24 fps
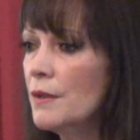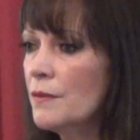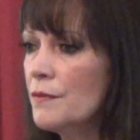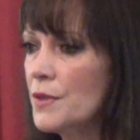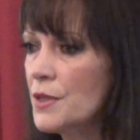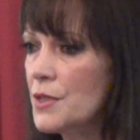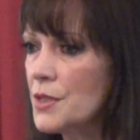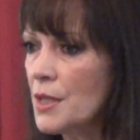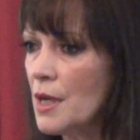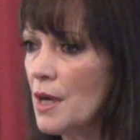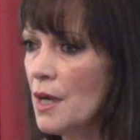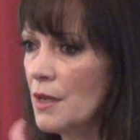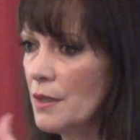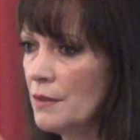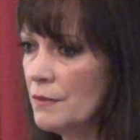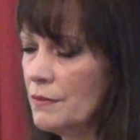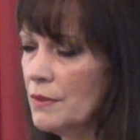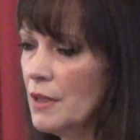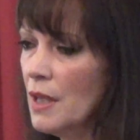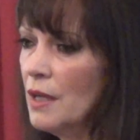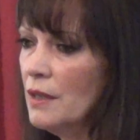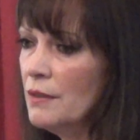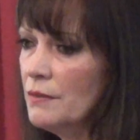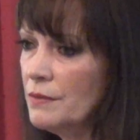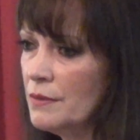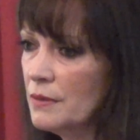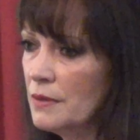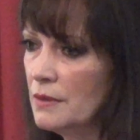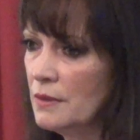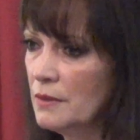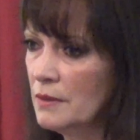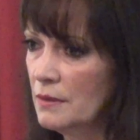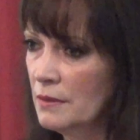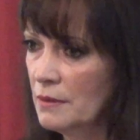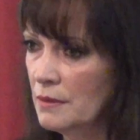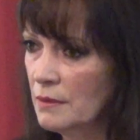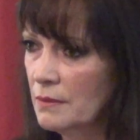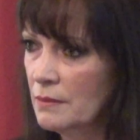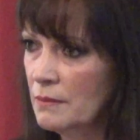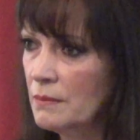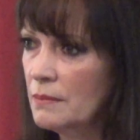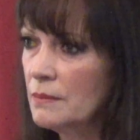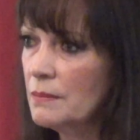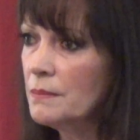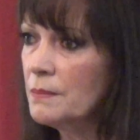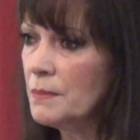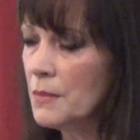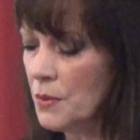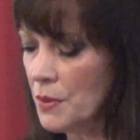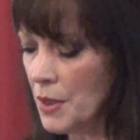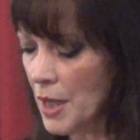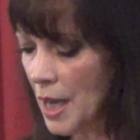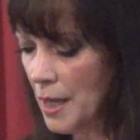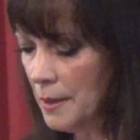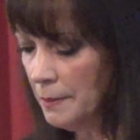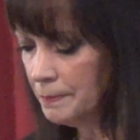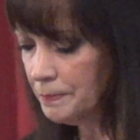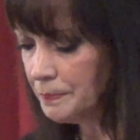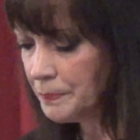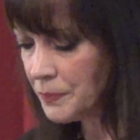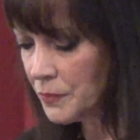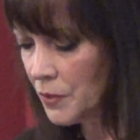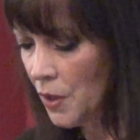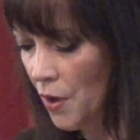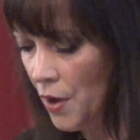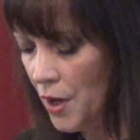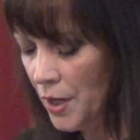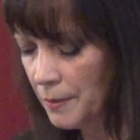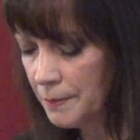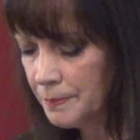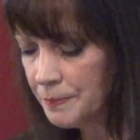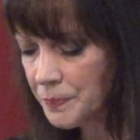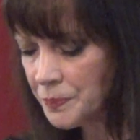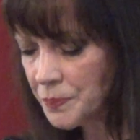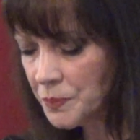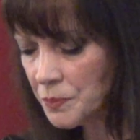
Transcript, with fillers: of this kind of love. Okay? All right.